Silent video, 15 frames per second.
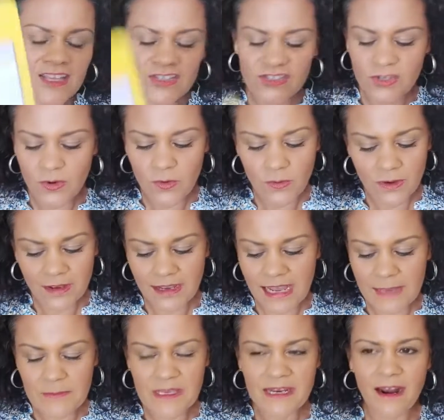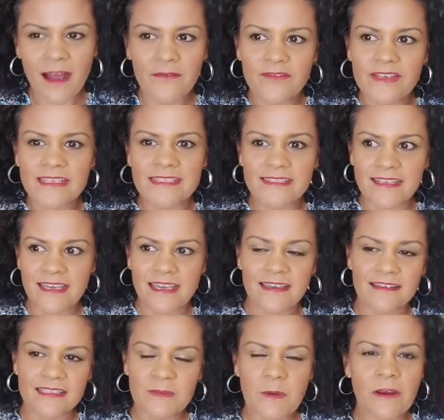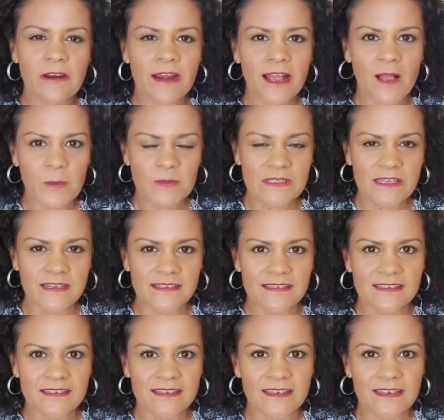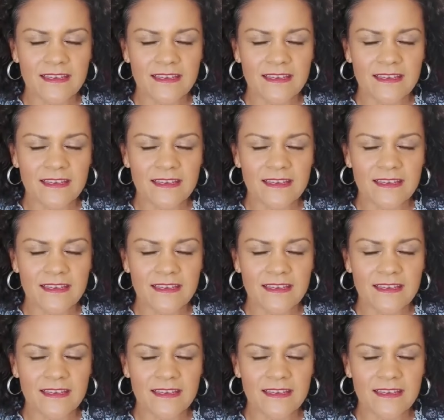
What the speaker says: So, I mean, obviously, Spirit helps us